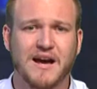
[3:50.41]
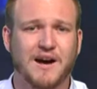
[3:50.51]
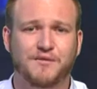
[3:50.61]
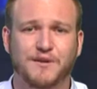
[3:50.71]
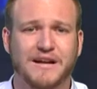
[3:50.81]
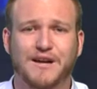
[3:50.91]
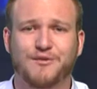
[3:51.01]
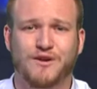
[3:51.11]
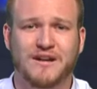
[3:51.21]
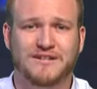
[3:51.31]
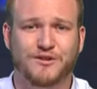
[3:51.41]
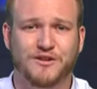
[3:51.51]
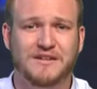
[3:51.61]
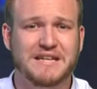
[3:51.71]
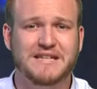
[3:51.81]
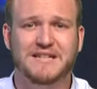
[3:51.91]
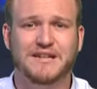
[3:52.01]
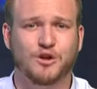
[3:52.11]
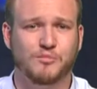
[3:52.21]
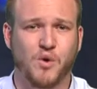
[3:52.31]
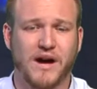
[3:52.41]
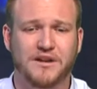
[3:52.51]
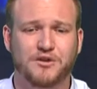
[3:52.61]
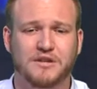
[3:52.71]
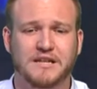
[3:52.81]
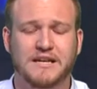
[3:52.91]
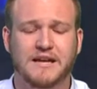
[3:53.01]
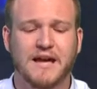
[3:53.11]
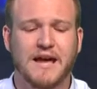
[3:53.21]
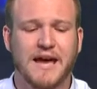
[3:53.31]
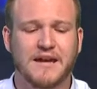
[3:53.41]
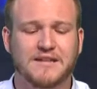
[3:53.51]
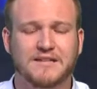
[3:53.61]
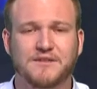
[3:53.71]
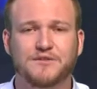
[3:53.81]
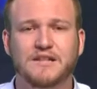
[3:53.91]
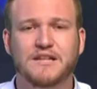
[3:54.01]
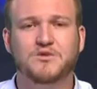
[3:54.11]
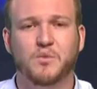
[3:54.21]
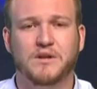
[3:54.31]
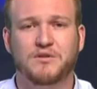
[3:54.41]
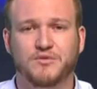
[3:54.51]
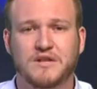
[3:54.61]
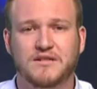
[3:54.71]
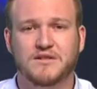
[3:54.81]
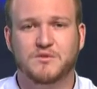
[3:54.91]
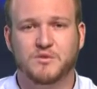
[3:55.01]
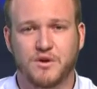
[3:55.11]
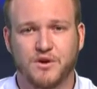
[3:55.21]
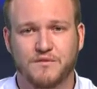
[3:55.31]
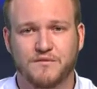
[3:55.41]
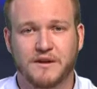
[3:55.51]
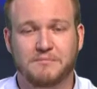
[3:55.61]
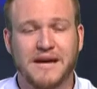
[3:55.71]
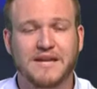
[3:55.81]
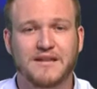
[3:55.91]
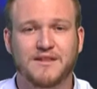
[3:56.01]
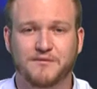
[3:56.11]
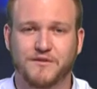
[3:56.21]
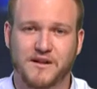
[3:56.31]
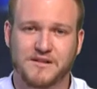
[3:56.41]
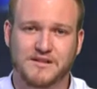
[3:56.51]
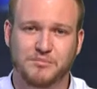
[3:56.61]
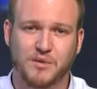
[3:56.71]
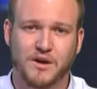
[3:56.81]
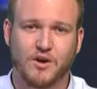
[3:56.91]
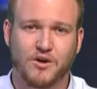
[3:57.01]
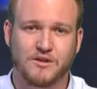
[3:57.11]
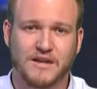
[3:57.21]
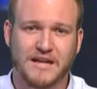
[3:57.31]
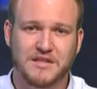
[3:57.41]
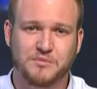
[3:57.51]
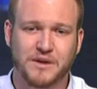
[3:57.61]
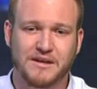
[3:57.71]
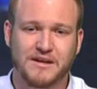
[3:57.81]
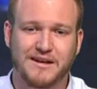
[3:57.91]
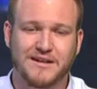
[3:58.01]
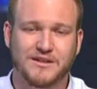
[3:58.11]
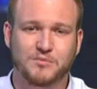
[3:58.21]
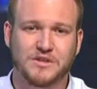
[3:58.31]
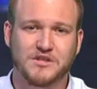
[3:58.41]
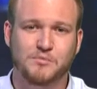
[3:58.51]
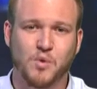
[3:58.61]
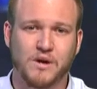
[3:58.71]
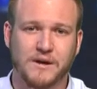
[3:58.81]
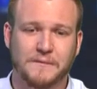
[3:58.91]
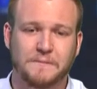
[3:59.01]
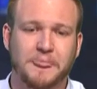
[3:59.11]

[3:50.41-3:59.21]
I feel I can write a lot neater, a lot more accurately, and it definitely is one of the reasons of making the fine tip on the S Pen a little bit smaller.